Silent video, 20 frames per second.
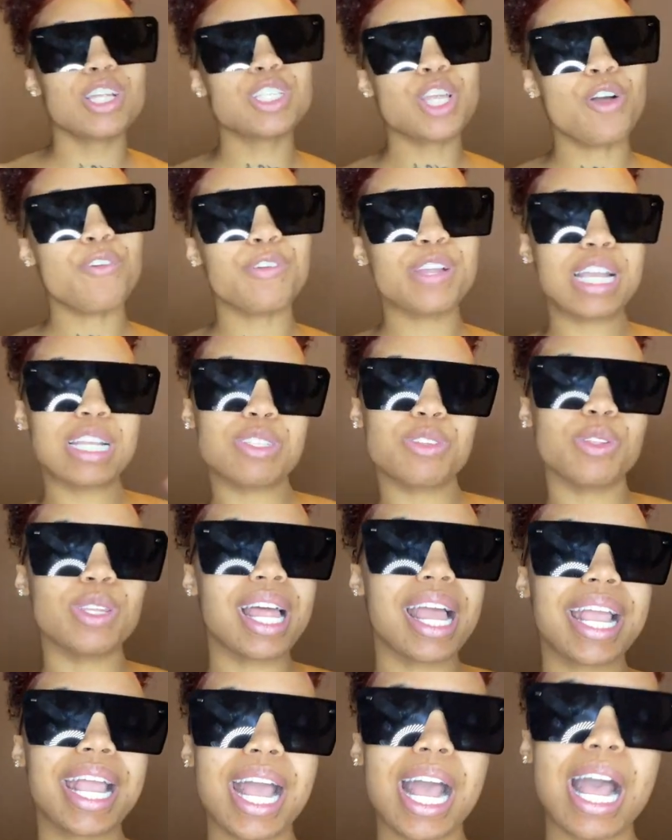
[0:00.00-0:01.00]
don't forget to
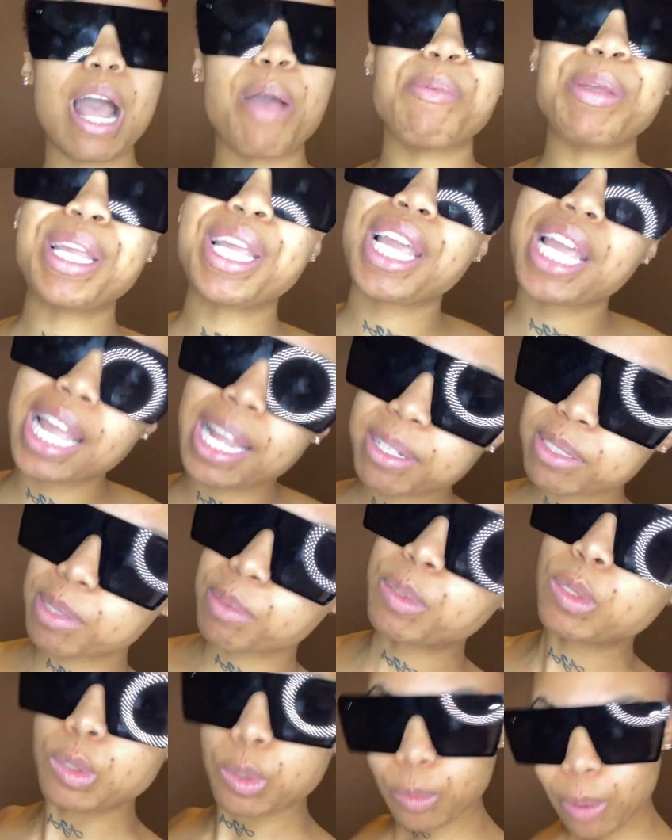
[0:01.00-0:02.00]
like, comment, and
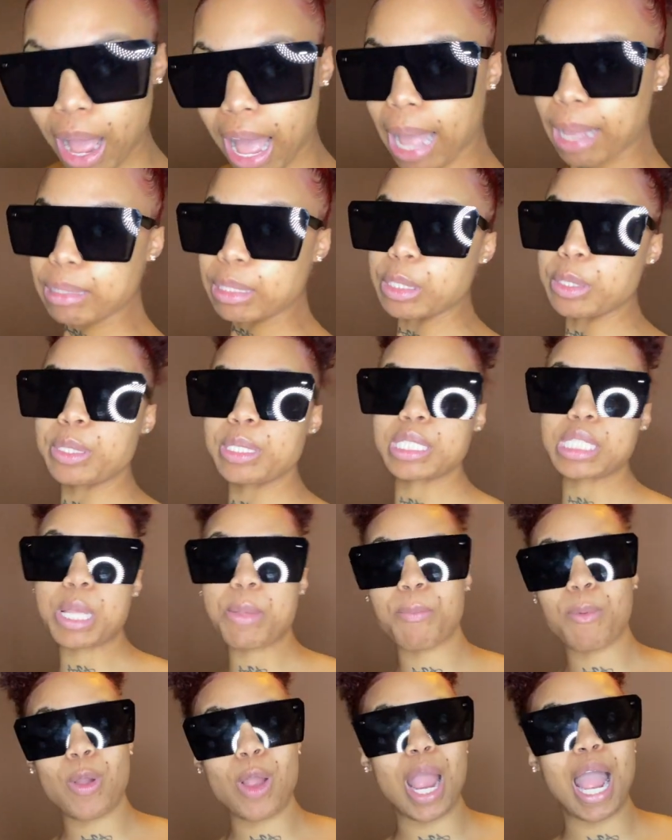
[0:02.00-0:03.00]
subscribe so you can see
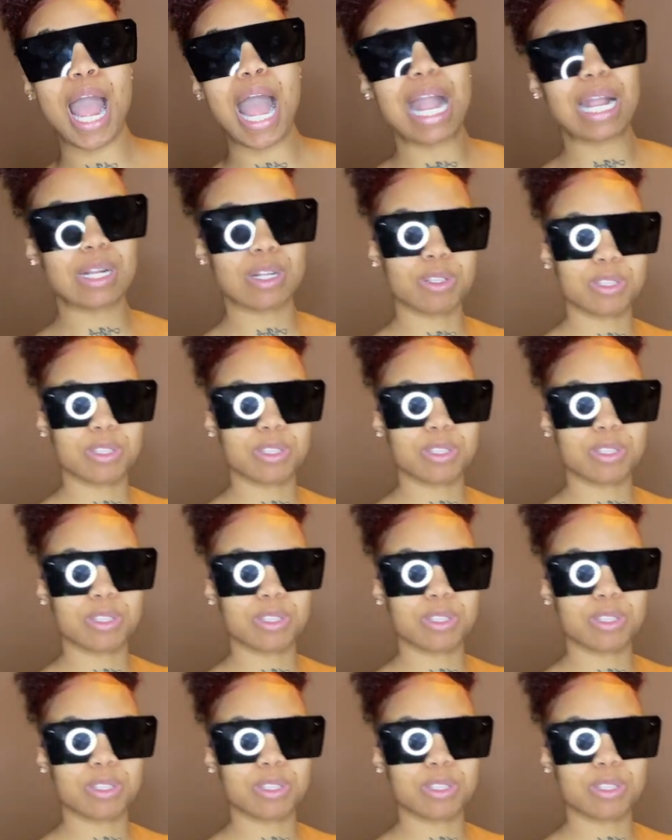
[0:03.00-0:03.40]
more hot girl